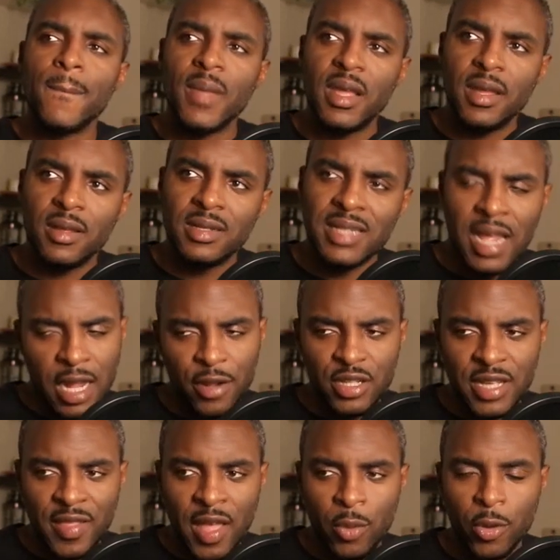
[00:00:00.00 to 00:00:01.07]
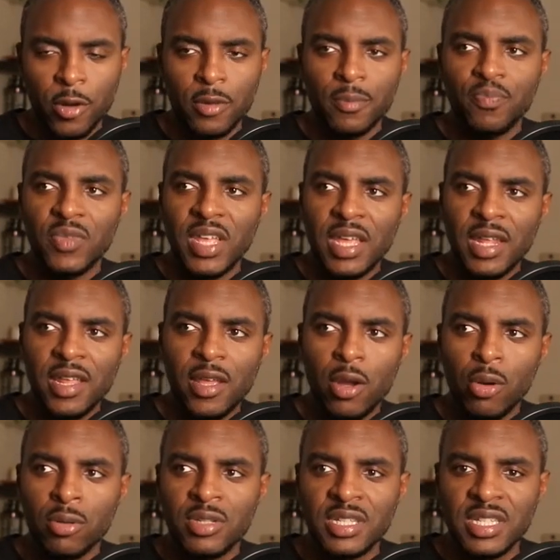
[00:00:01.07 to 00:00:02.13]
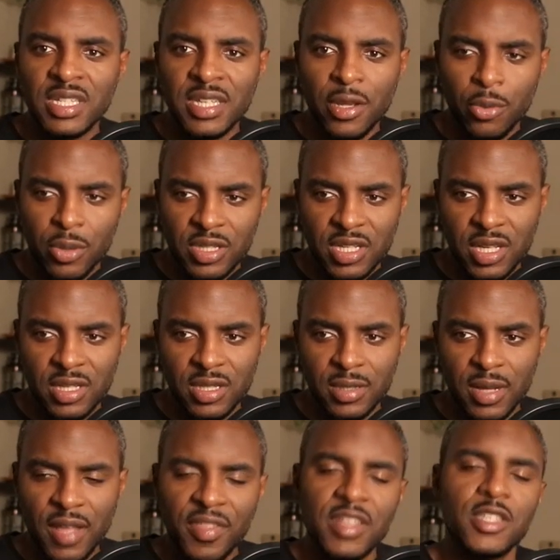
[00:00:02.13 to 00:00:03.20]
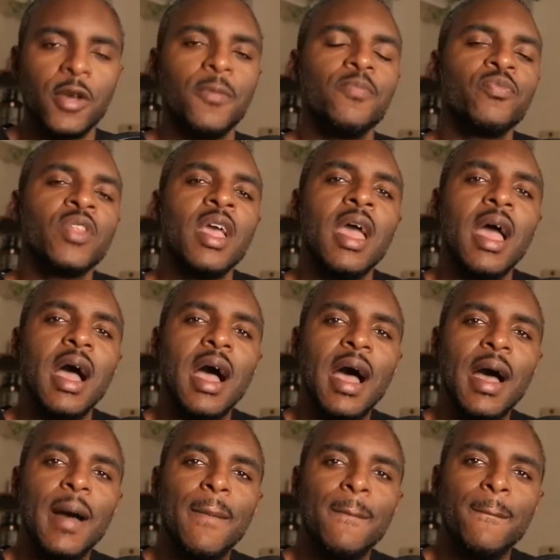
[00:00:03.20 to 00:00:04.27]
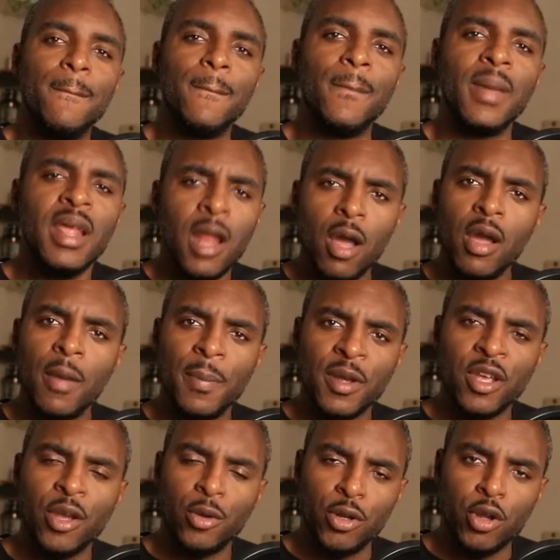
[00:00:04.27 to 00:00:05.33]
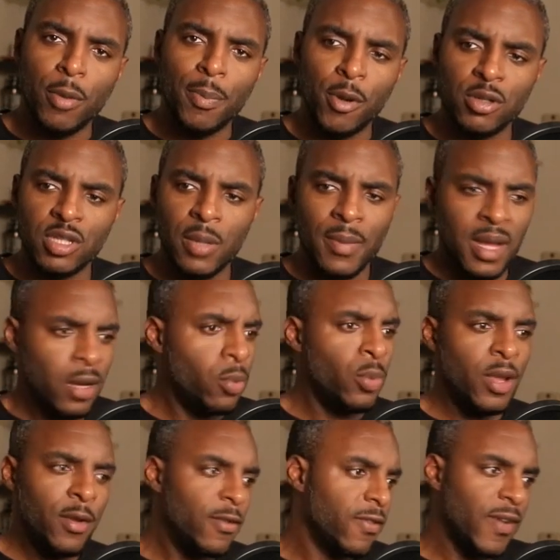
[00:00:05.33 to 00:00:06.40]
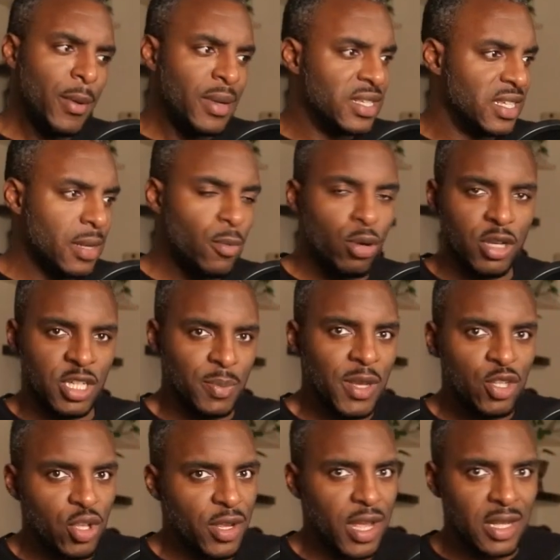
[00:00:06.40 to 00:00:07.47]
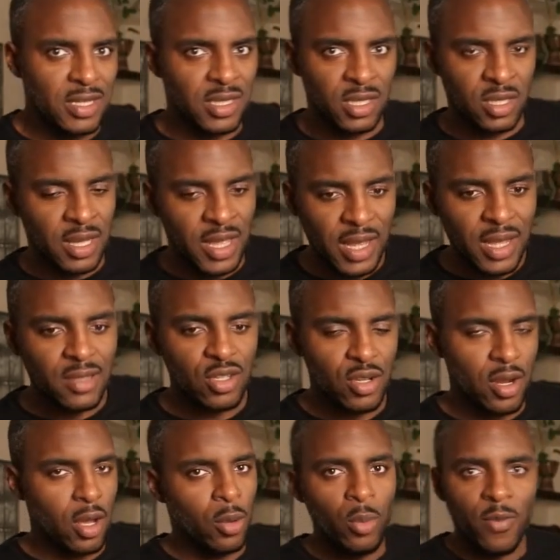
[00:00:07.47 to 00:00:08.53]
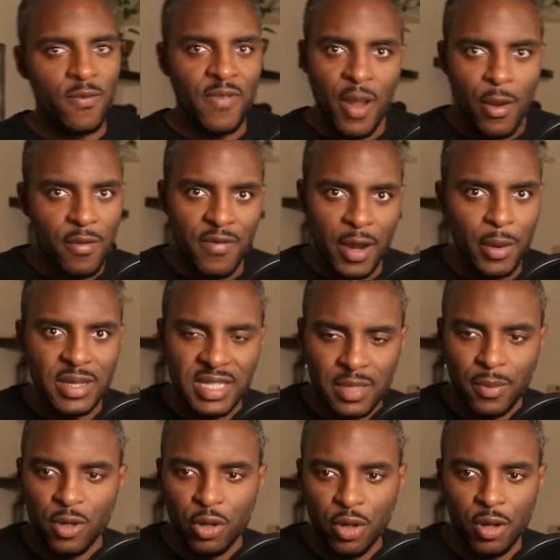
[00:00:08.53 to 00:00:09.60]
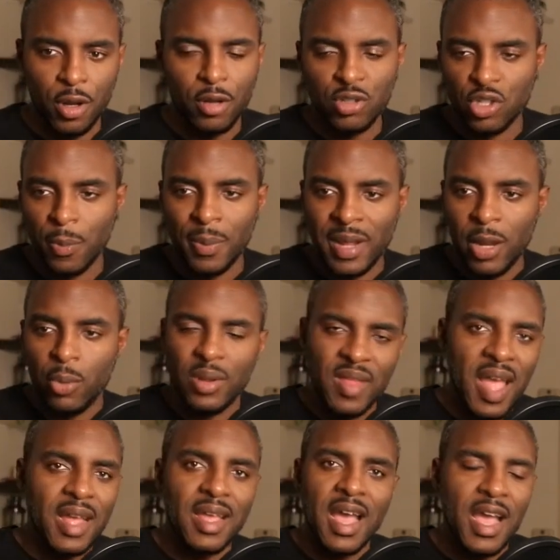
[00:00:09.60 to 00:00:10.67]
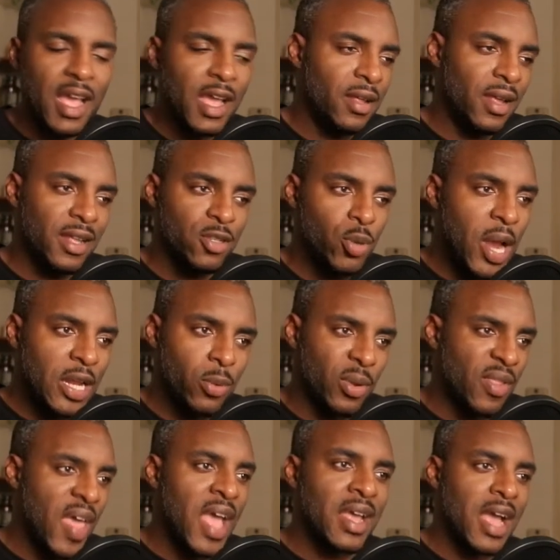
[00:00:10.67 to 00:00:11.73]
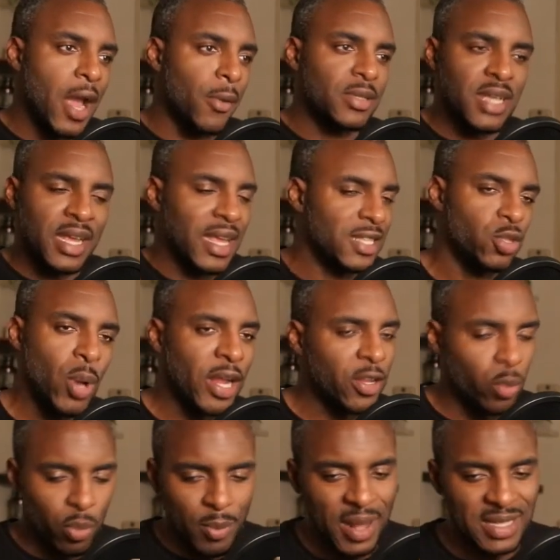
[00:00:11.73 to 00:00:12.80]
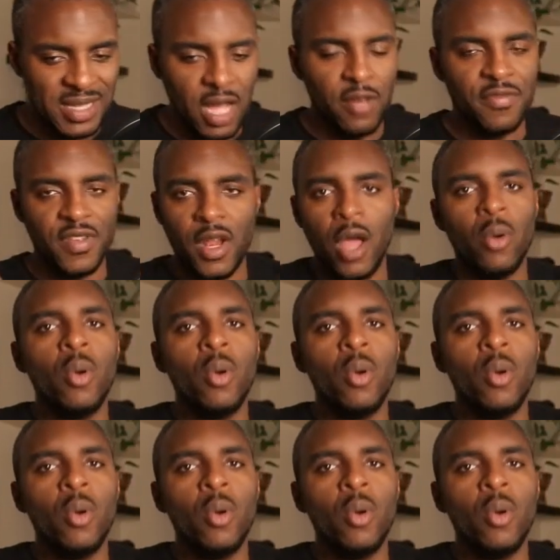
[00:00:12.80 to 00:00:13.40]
Is that how you say that word? Idiosyncrasies. I think so. You know, a peculiar person, but we were very similar, especially as kids, you know, very, very similar, you know. So playing with that guy, interacting with that guy was like interacting with myself, you know.